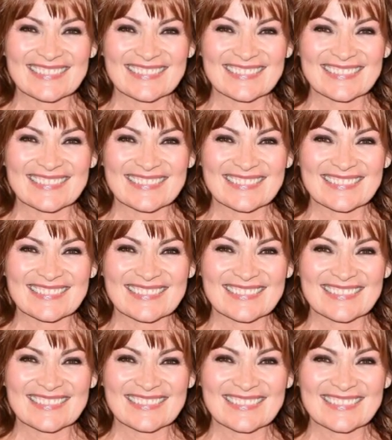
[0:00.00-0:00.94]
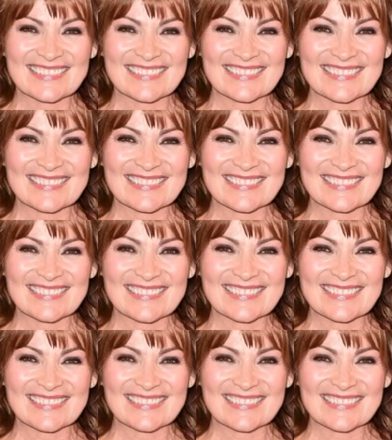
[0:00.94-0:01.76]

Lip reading: (no one is talking)